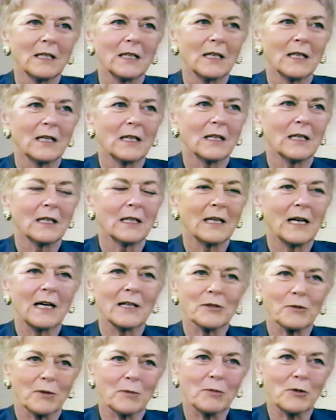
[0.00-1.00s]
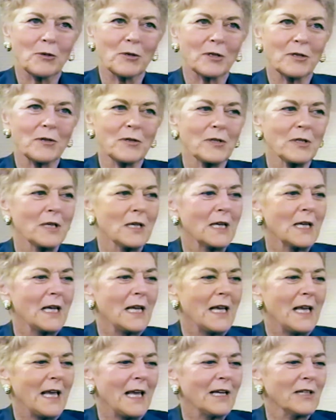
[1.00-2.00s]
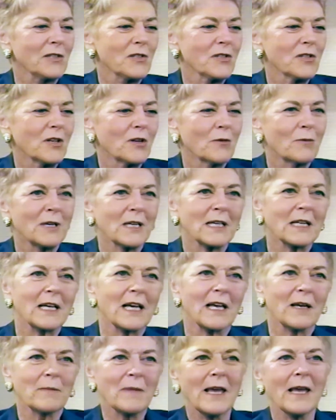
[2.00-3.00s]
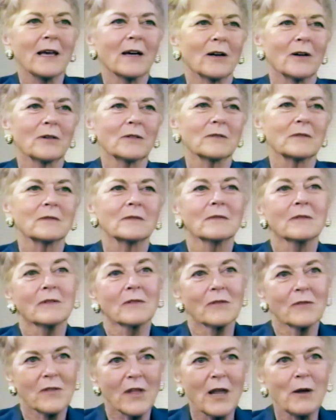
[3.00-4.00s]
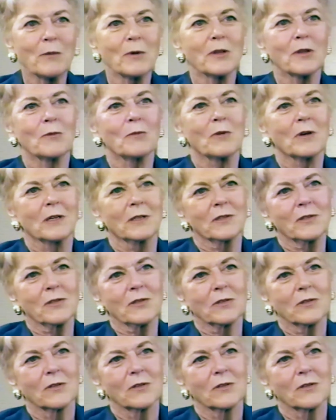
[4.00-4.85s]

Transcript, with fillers: uh, as reporters. And so when it came out, they were the ones